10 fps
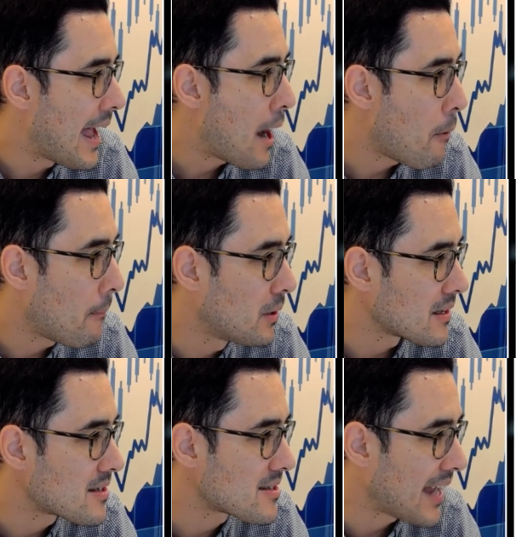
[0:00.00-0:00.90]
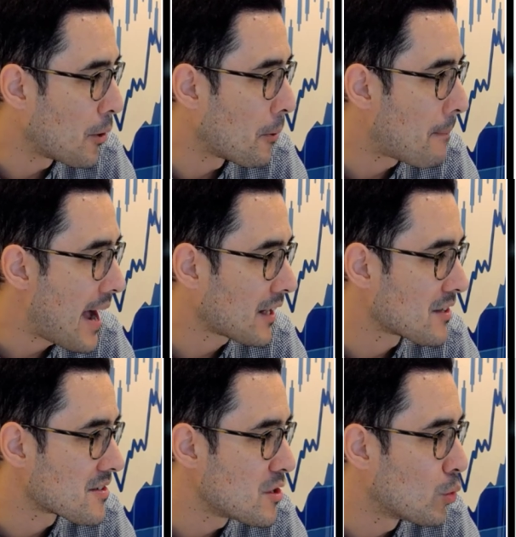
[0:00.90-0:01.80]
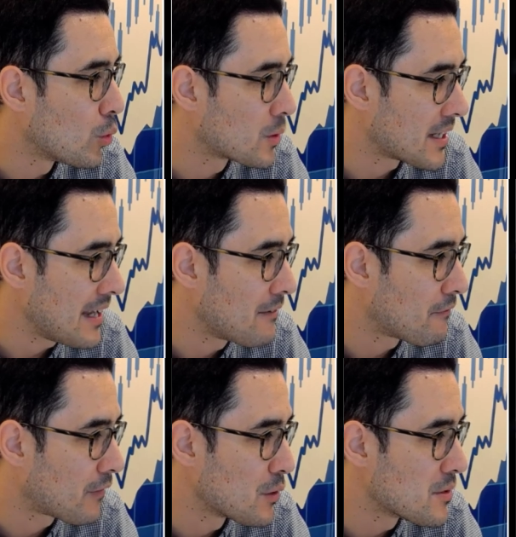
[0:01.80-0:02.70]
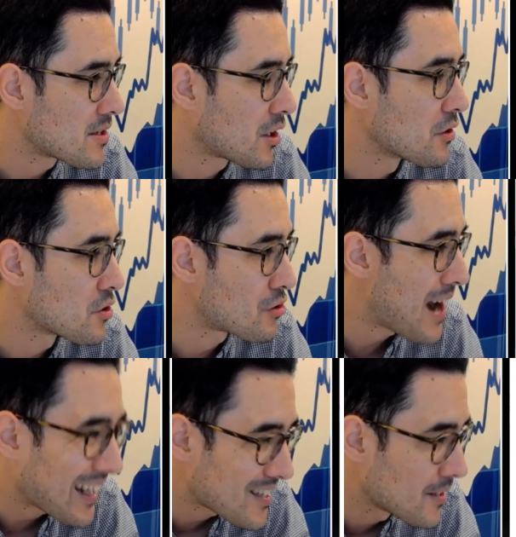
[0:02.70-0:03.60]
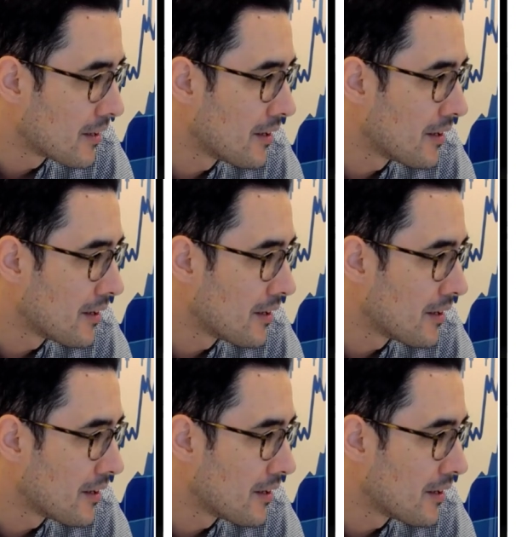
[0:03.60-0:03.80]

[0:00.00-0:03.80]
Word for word: Output scale back as new order inflows contract.